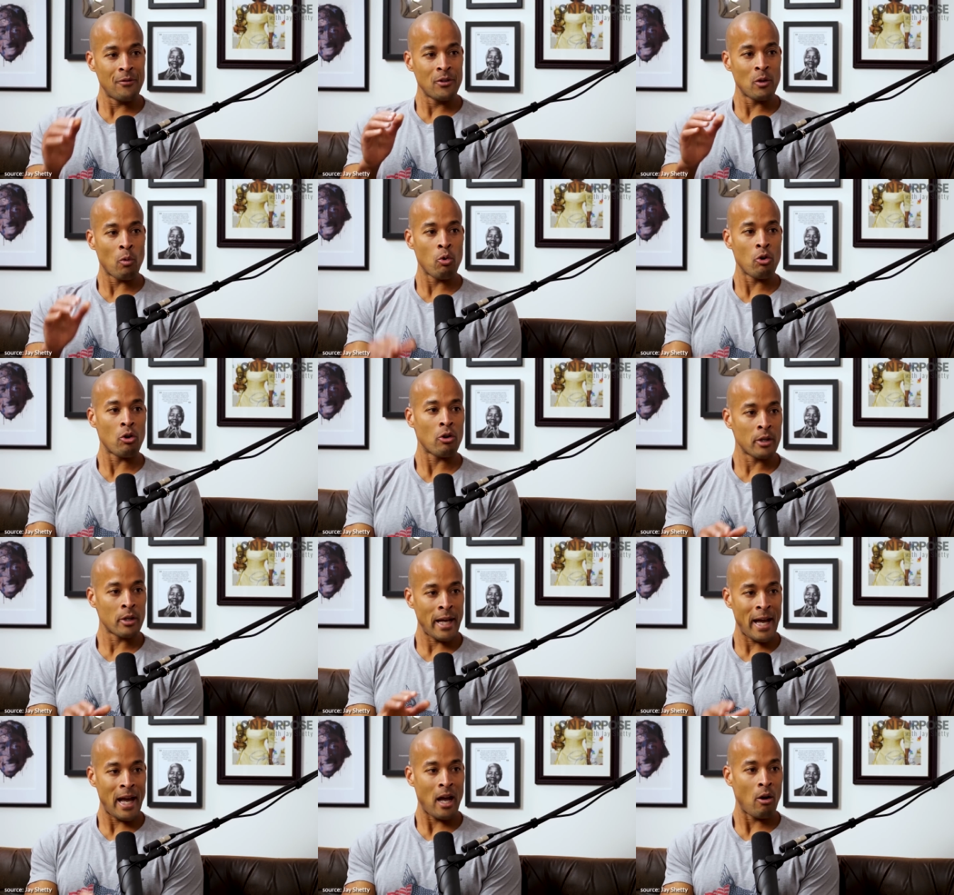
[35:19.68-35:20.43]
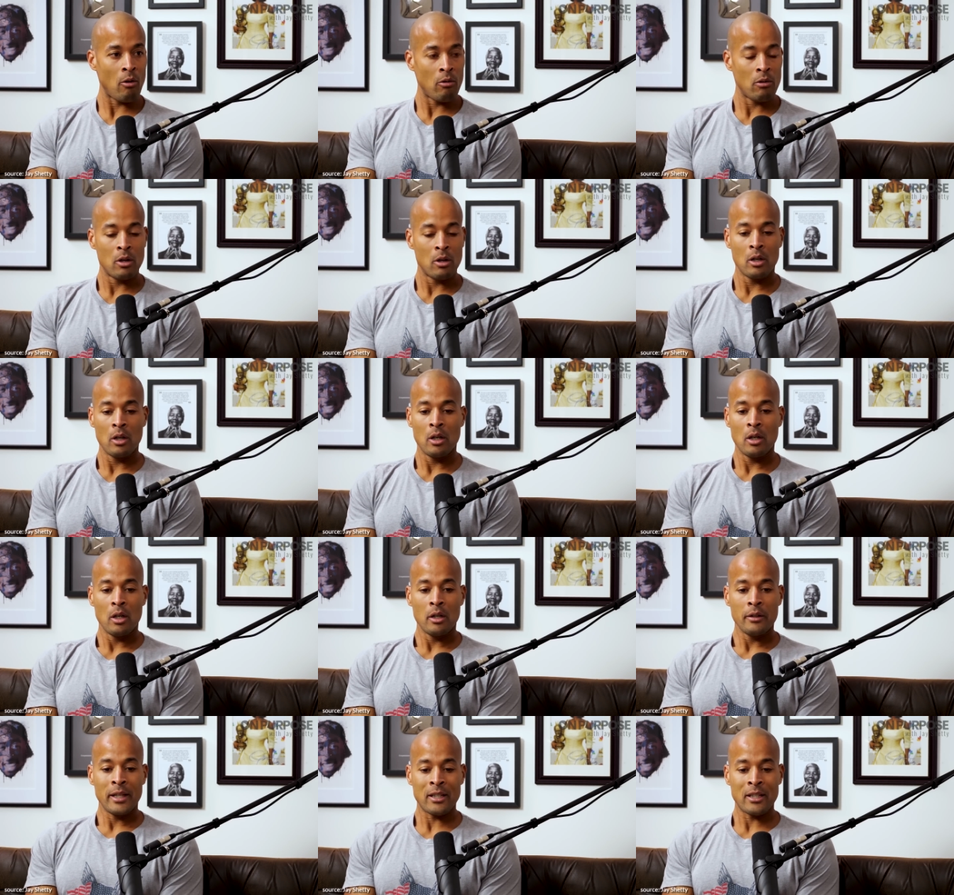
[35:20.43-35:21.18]
live in a world now
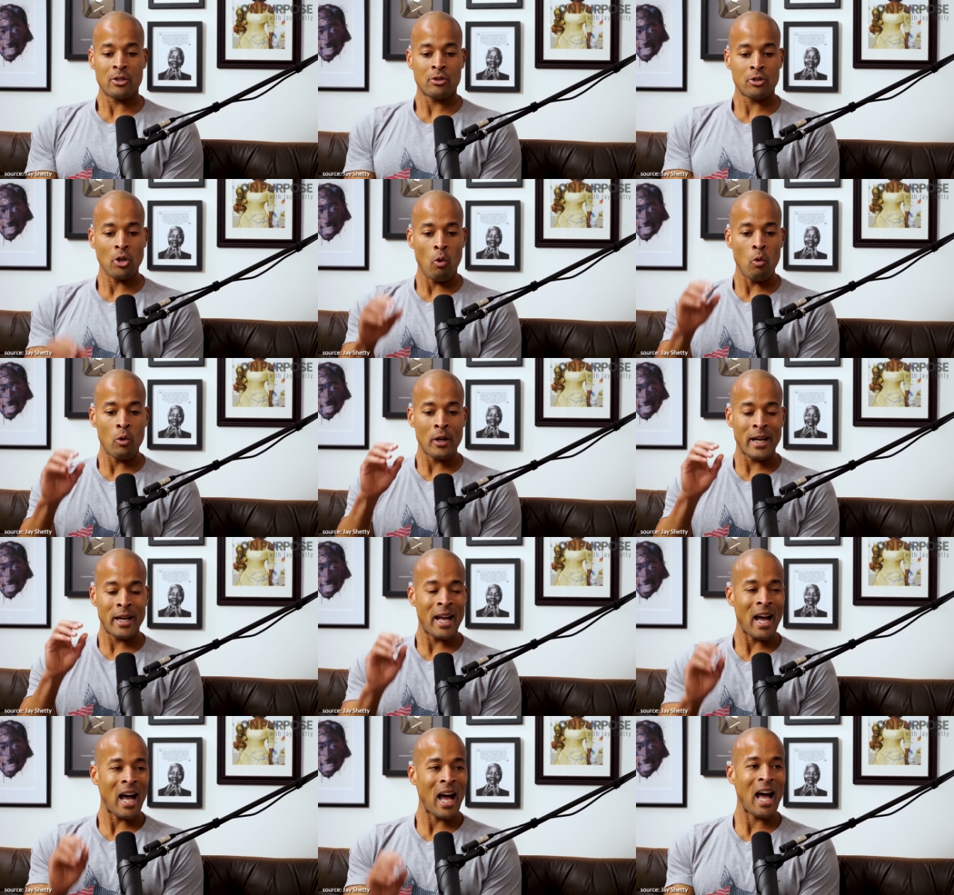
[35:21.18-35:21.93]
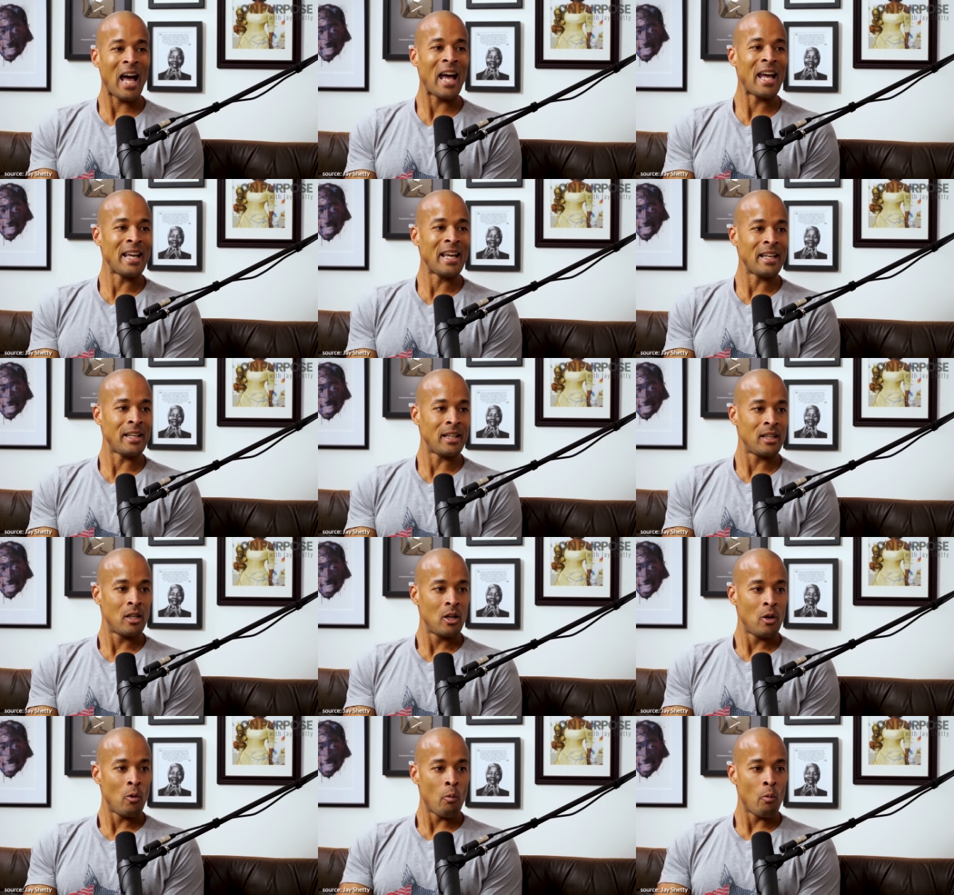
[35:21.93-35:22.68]
that's so
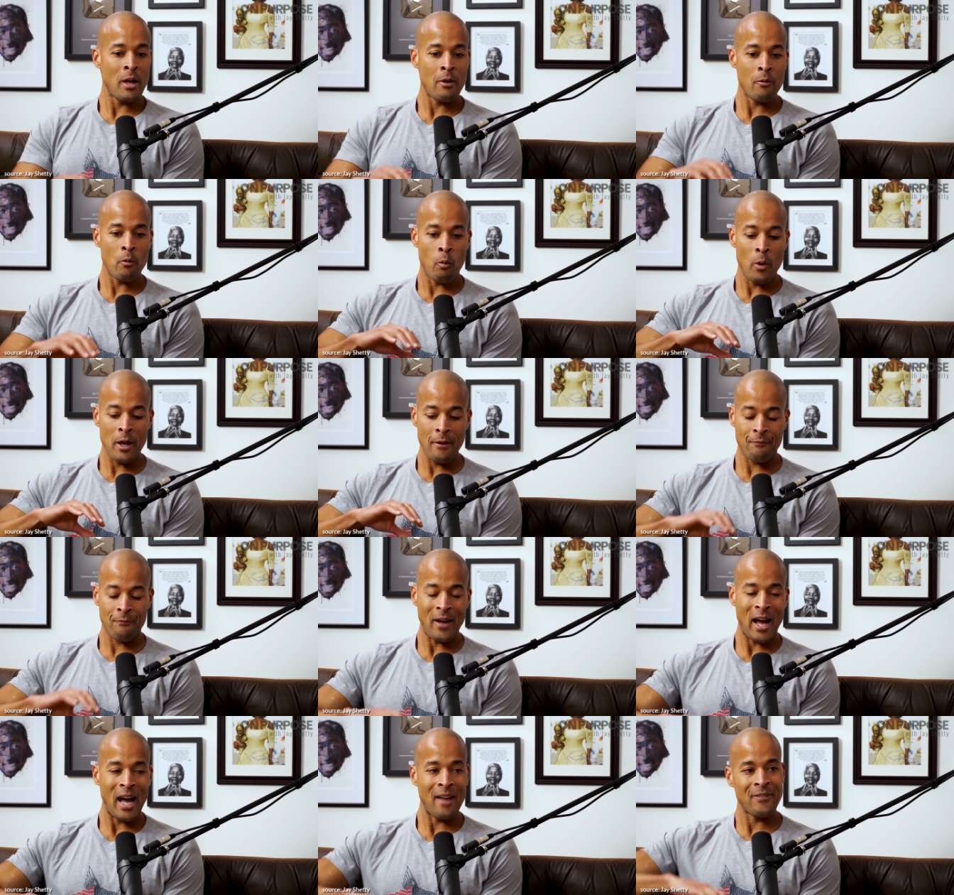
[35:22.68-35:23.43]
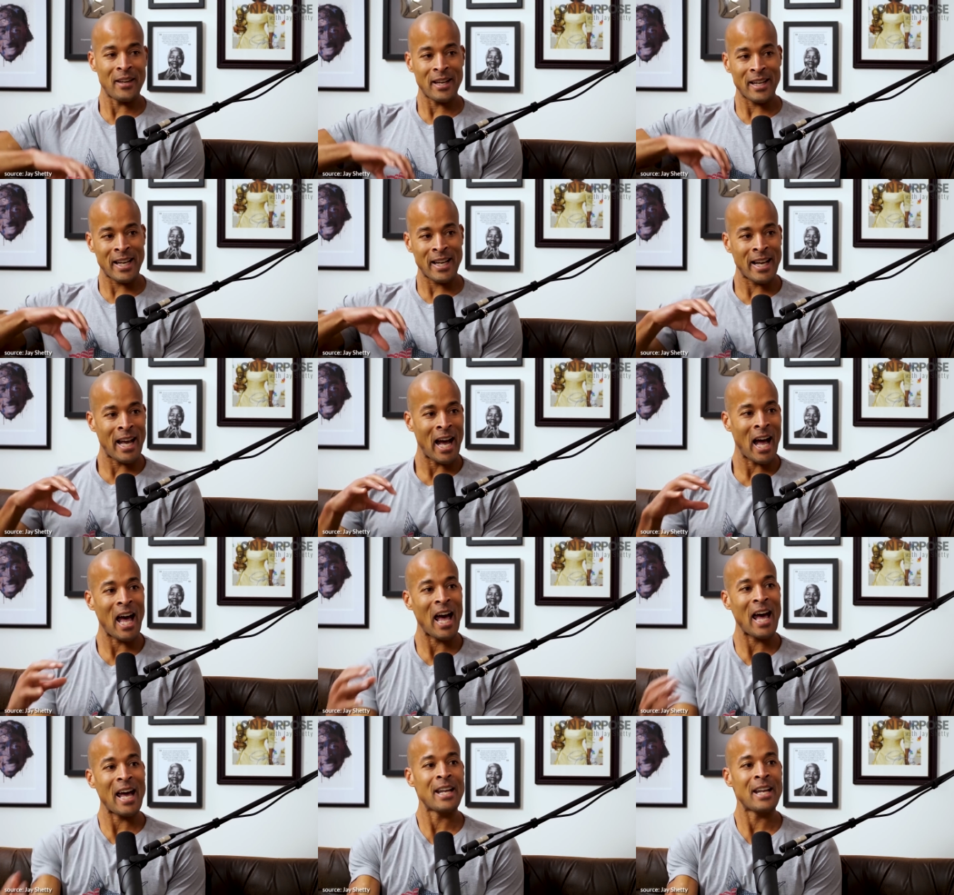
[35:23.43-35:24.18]
kind. We, we find the
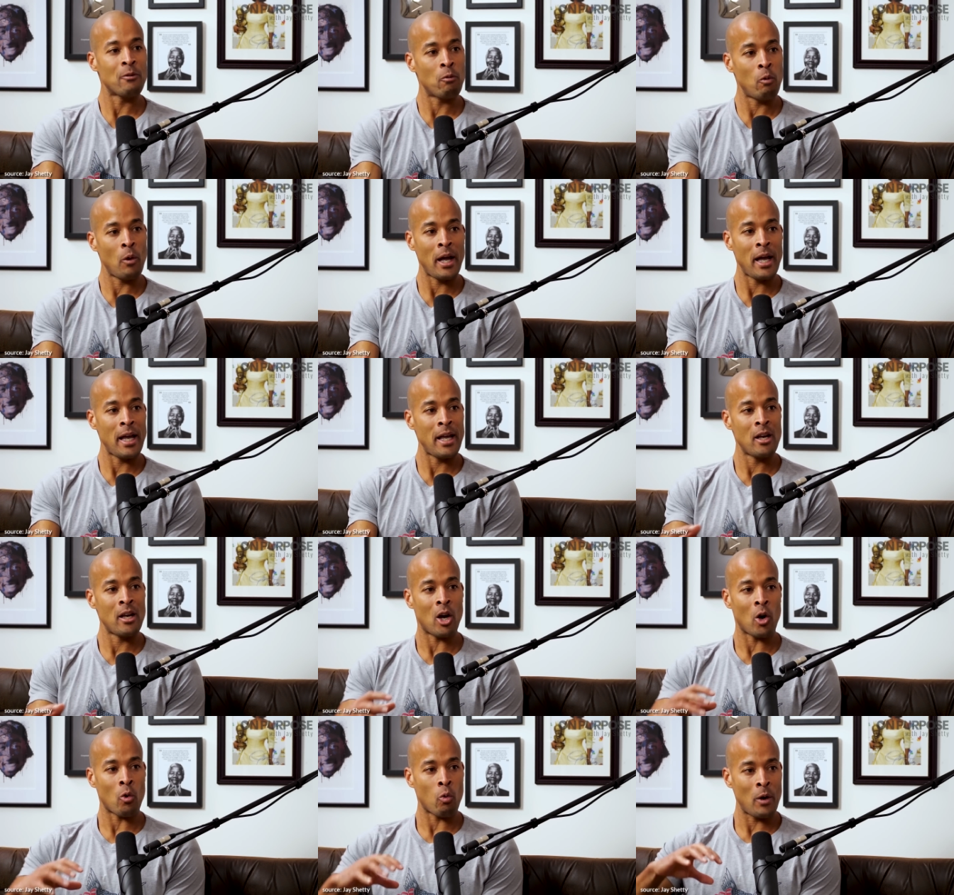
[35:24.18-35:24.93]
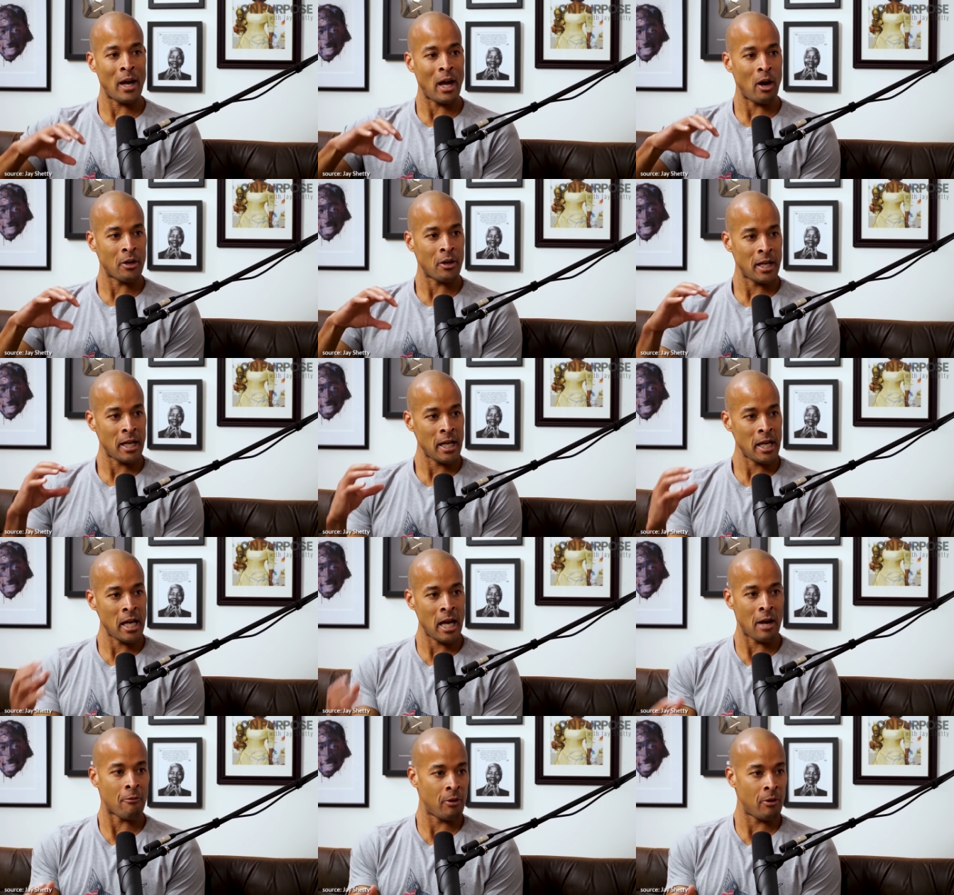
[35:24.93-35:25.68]
kind way around
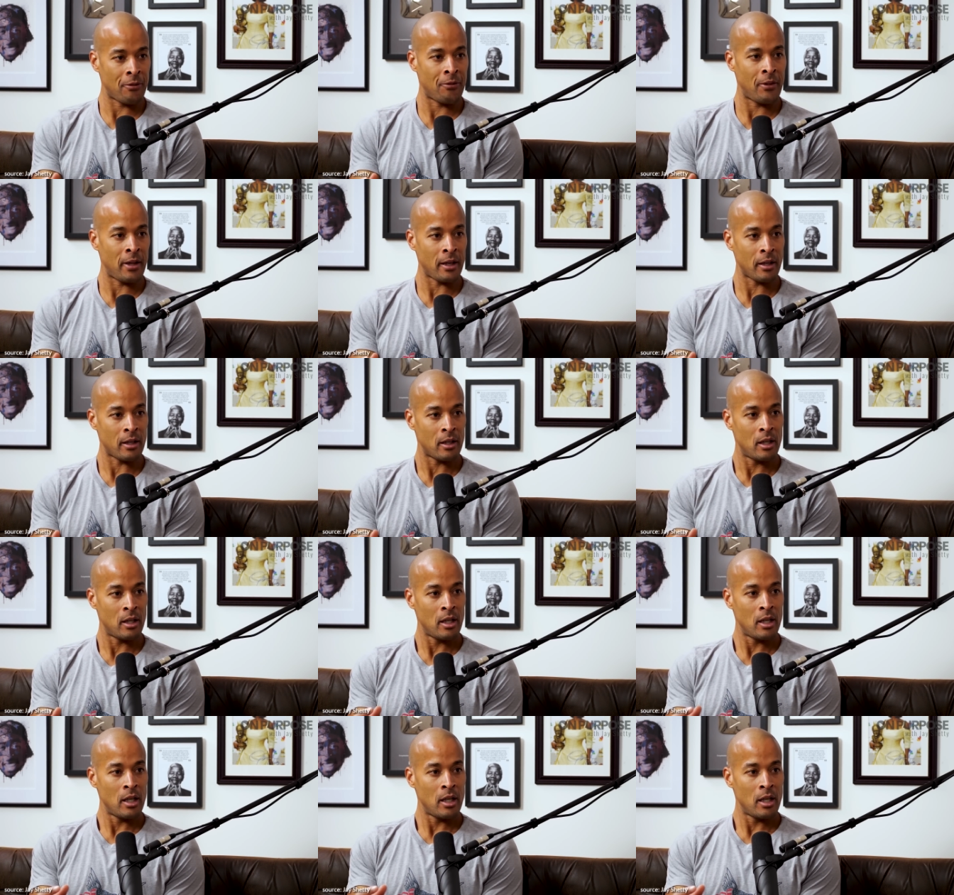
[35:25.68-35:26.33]
everything.